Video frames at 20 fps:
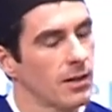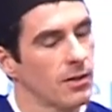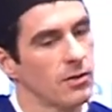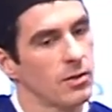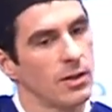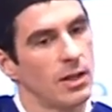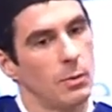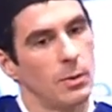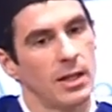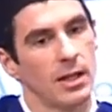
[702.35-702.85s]
so
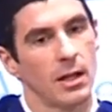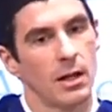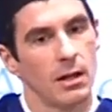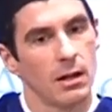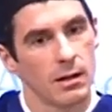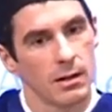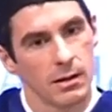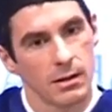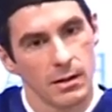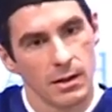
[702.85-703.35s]
that we can
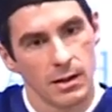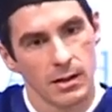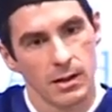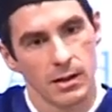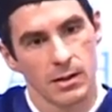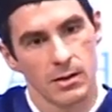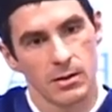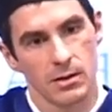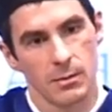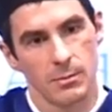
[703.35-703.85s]
learn
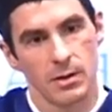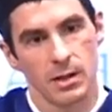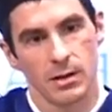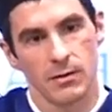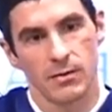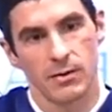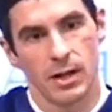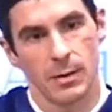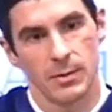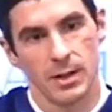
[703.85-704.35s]
something
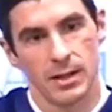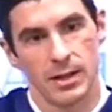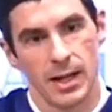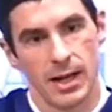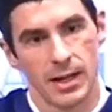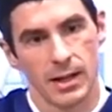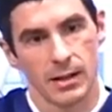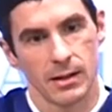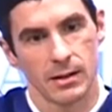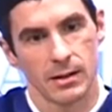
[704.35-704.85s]
from the
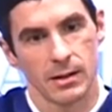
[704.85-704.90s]
data.